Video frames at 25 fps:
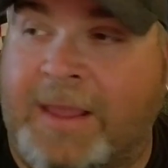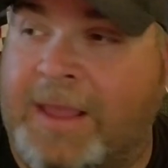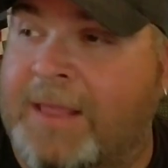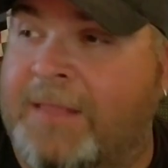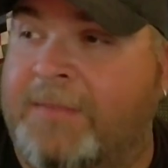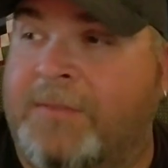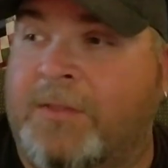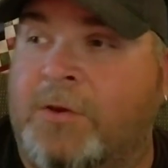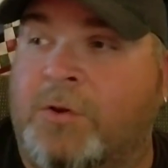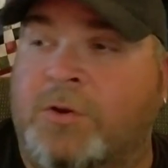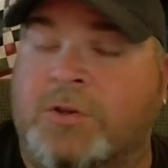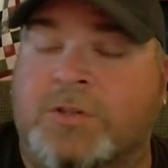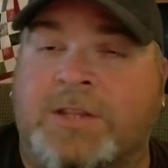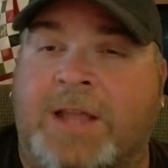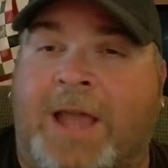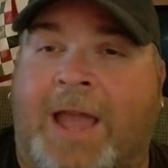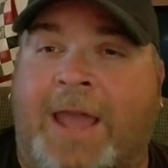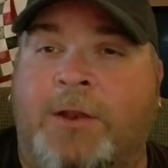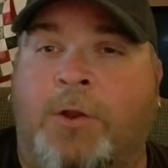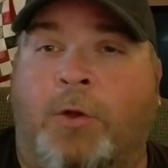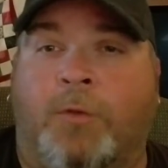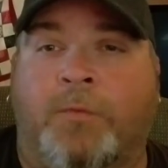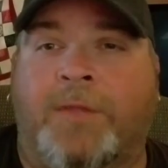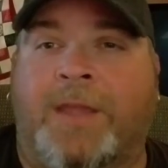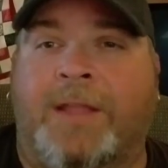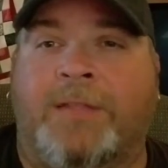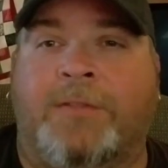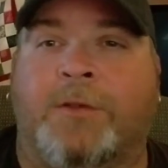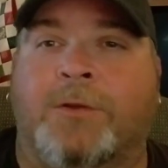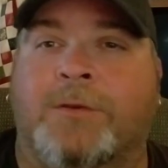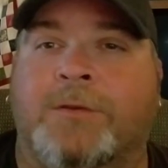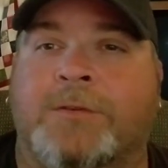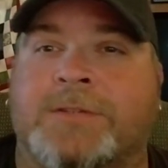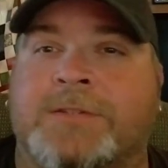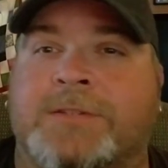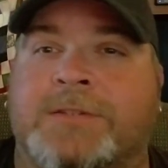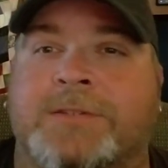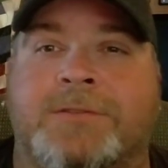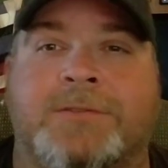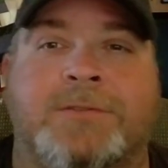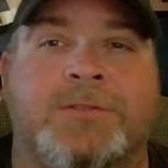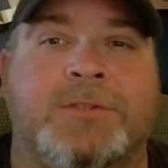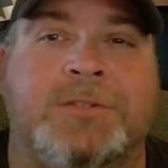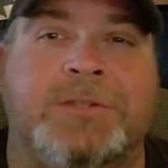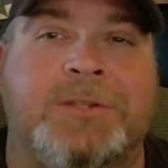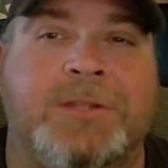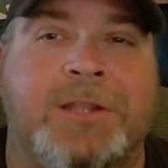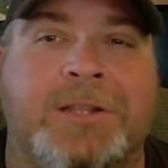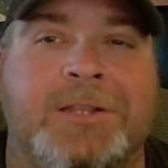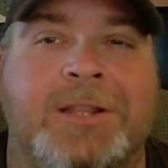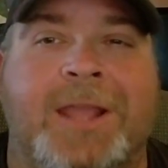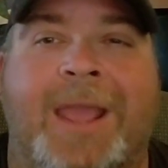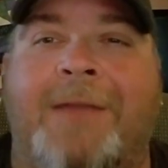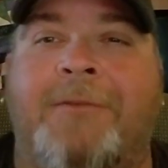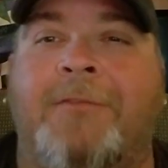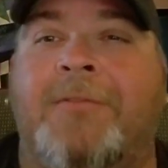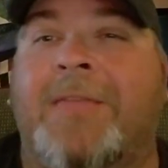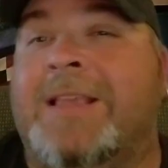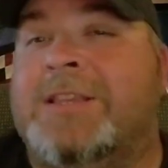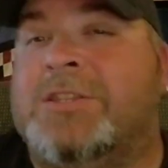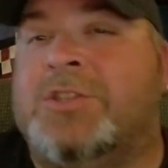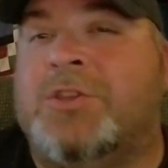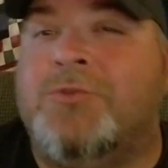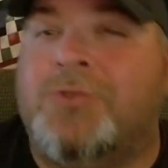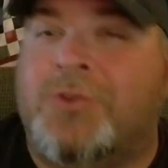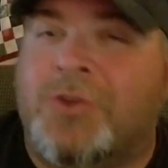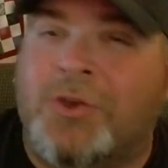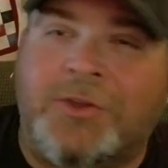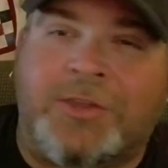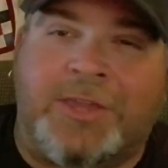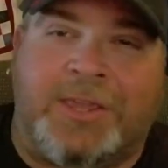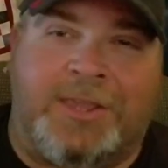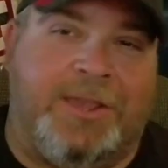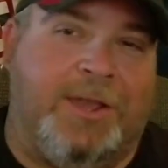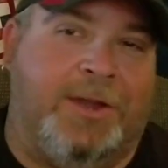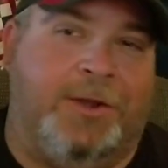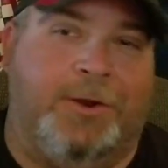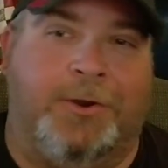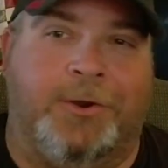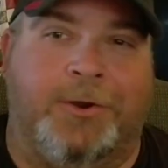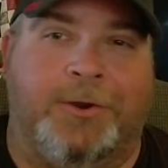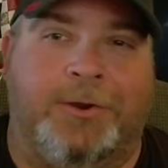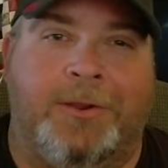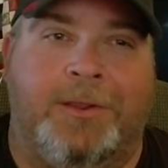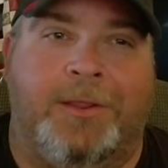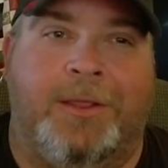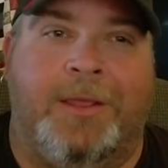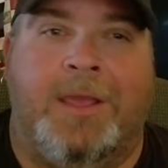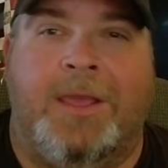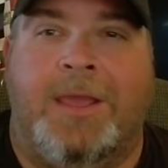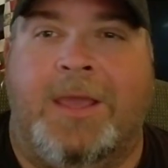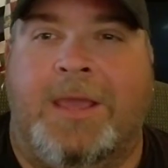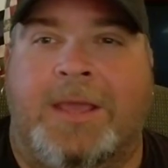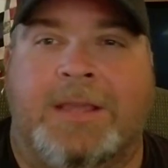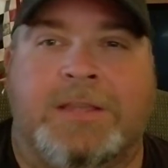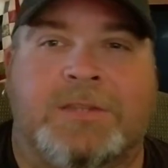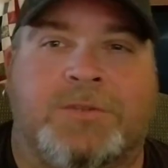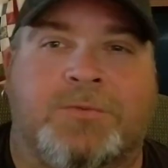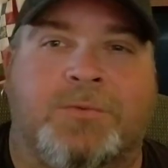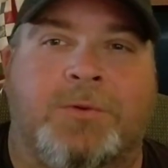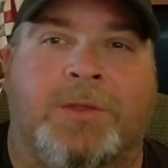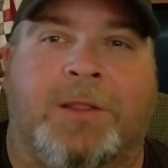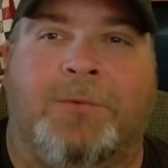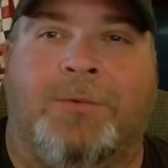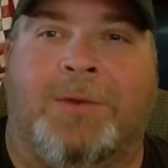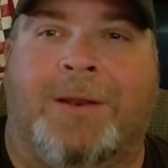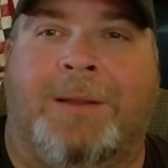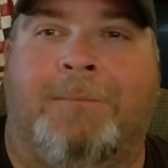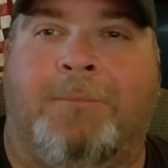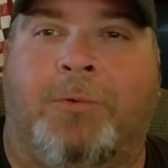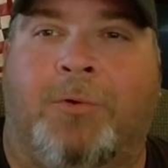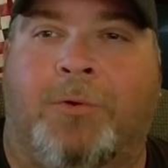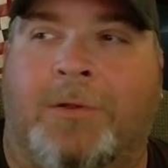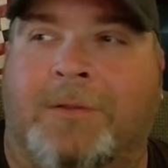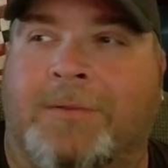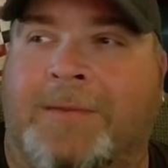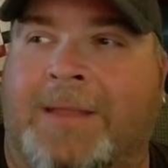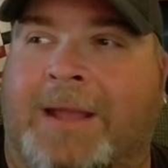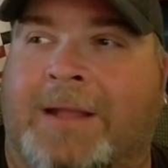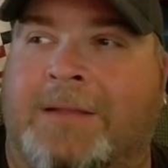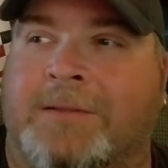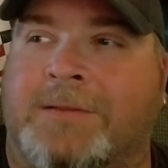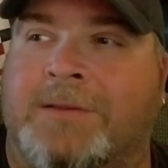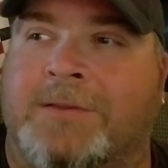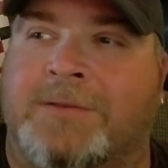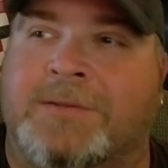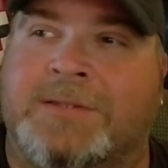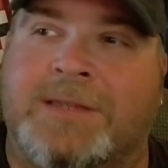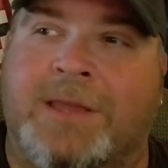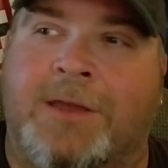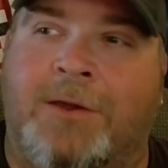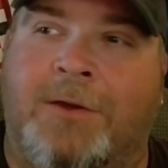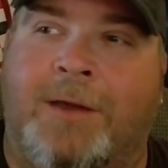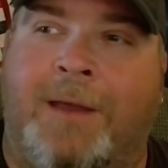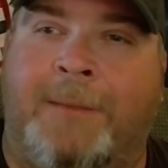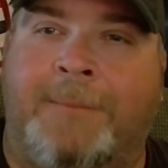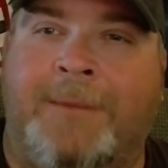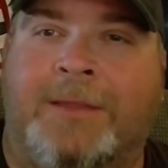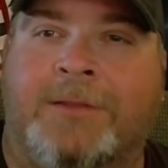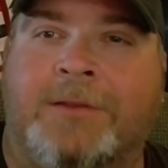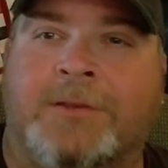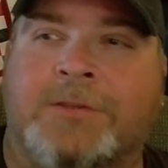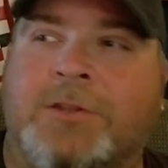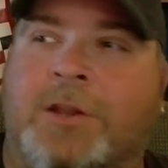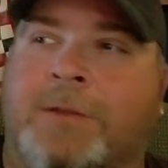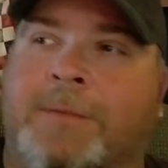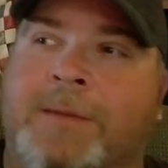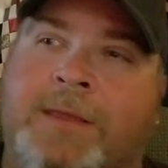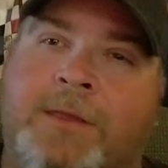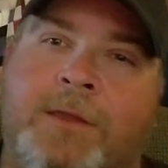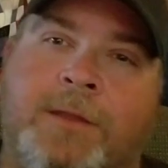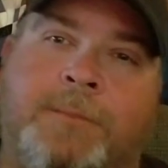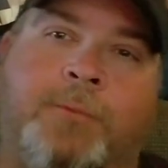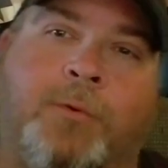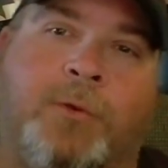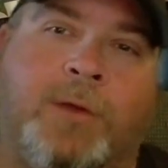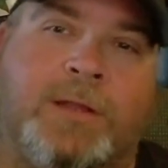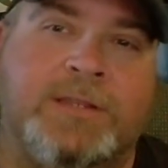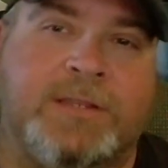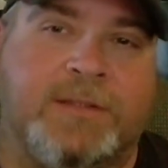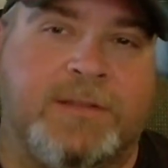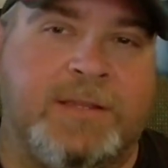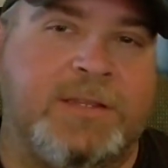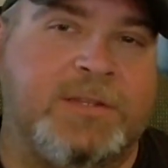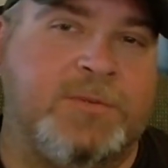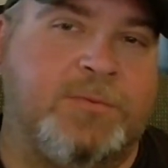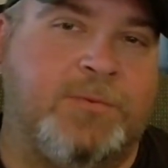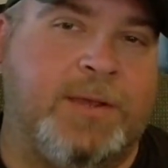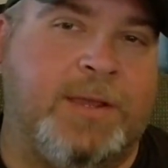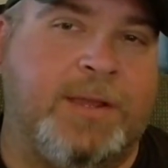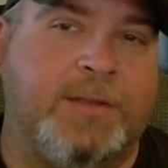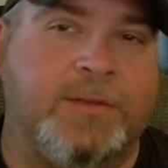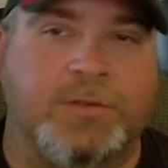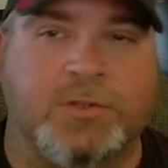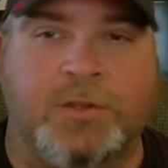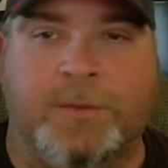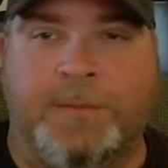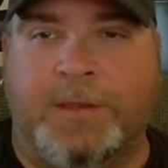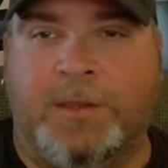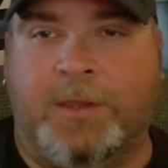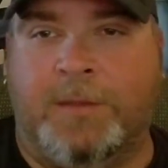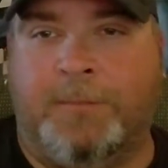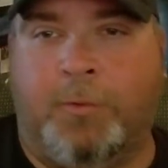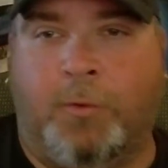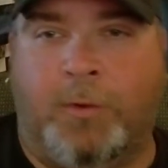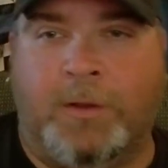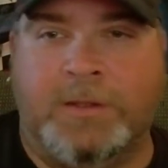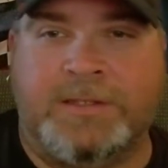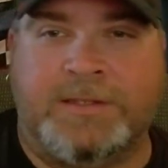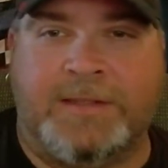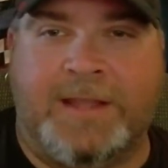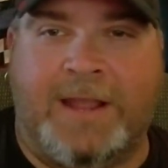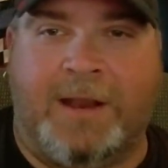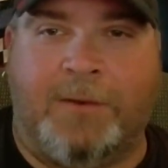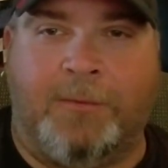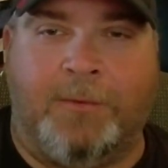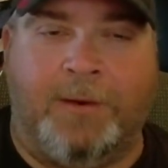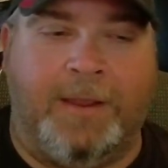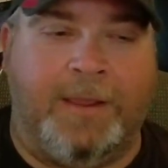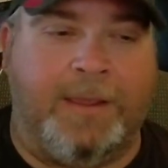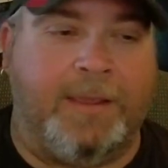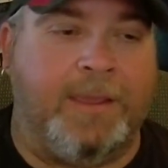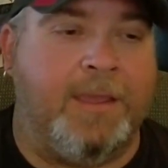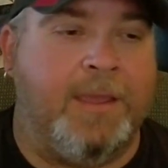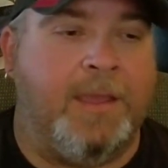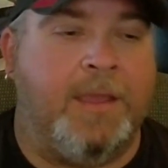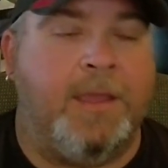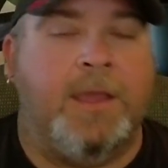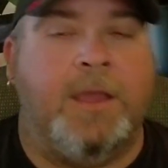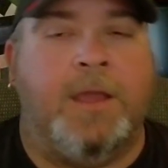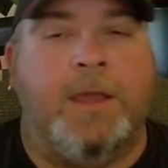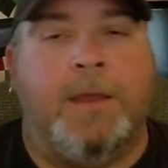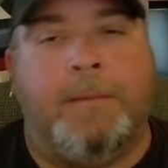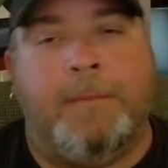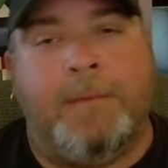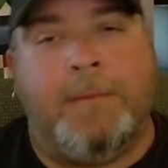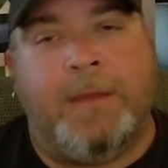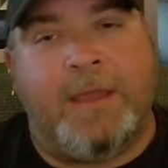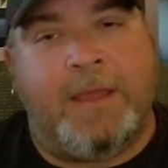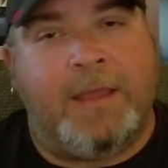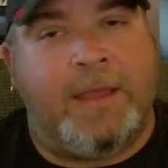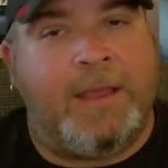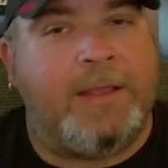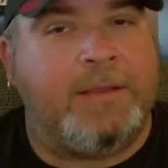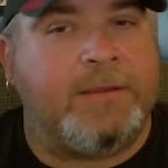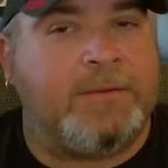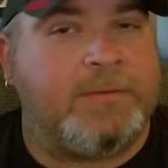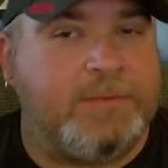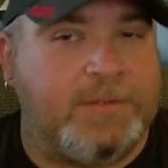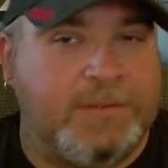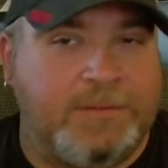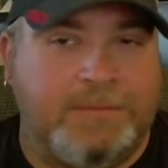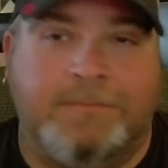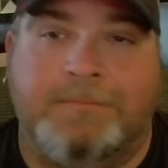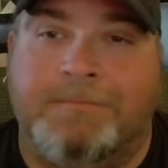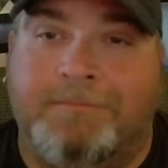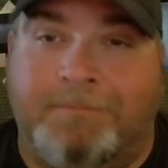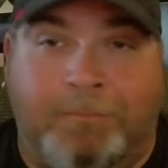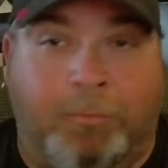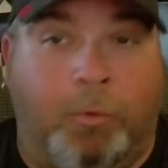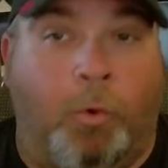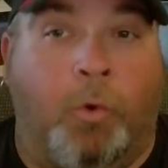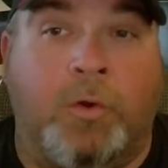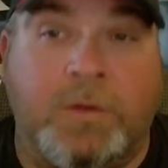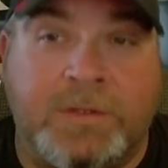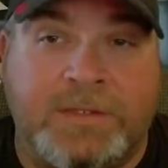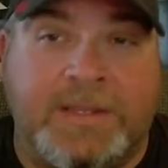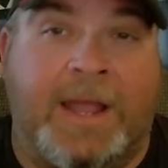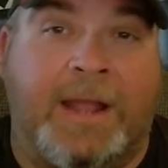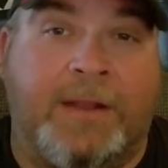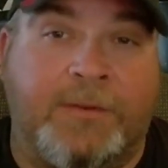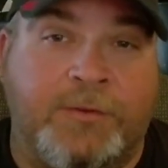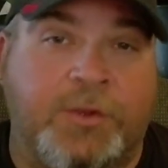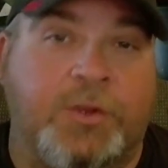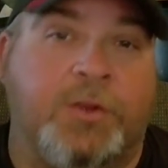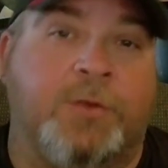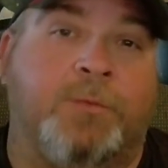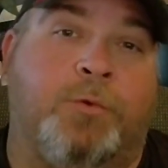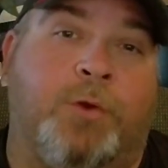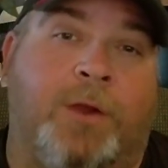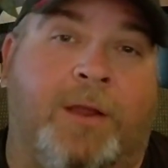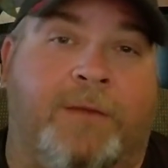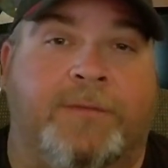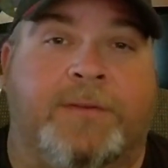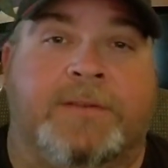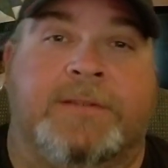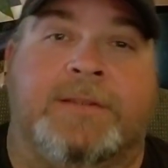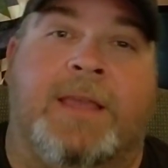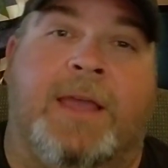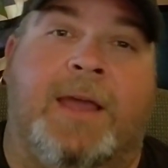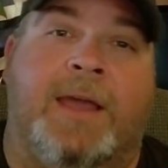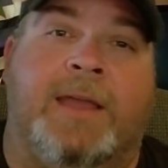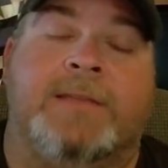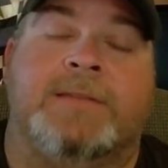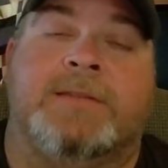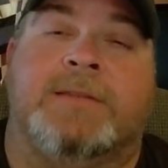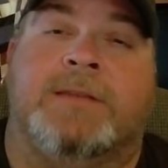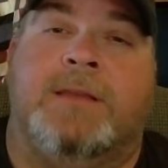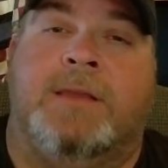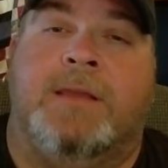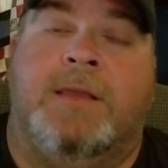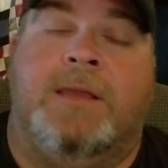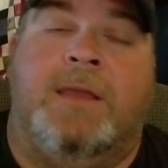And I don't think everything's too cookie cutter, is really what I'm boiling down to. So, I mean, there's going to be good points of this rig, there's going to be good points of that rig. It boils down to your preference, guys.